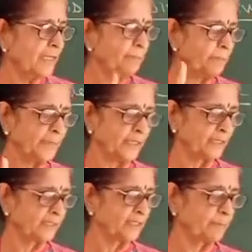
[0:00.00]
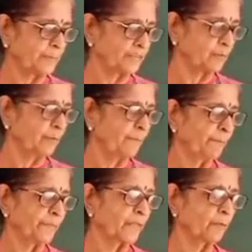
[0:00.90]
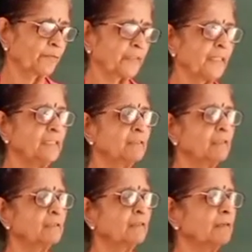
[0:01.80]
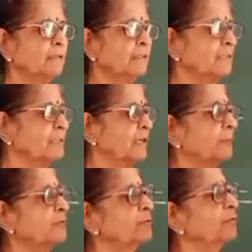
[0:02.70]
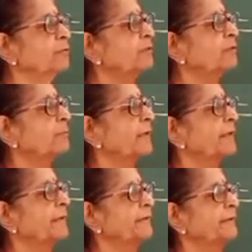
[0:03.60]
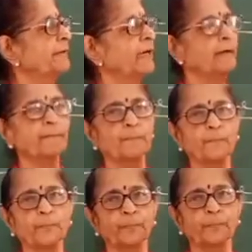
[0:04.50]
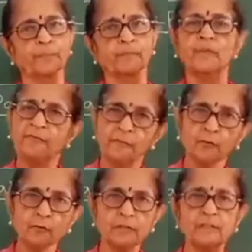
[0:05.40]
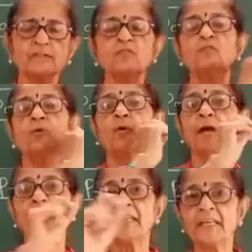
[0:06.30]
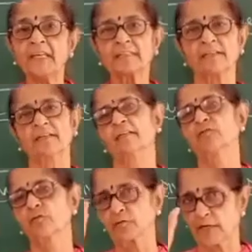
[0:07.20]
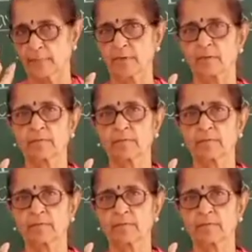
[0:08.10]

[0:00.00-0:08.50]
me in passive. Now these children, these tables you have to learn by heart. If you know this, you know any sentence of grammar.